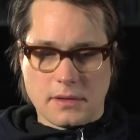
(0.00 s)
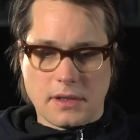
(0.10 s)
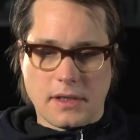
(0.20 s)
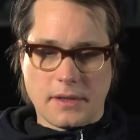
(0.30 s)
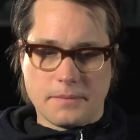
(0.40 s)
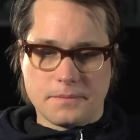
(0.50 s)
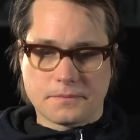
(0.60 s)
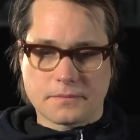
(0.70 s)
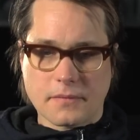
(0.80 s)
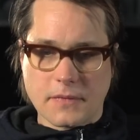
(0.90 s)

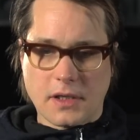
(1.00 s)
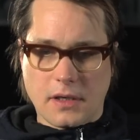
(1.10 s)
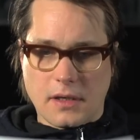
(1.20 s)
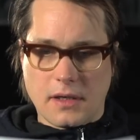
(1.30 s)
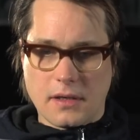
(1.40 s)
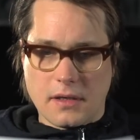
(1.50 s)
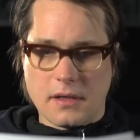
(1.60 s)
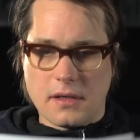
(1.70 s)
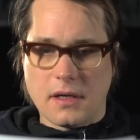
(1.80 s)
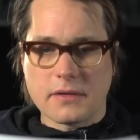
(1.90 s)

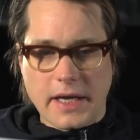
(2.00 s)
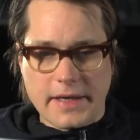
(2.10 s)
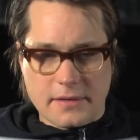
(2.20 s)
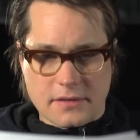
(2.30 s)
Okay,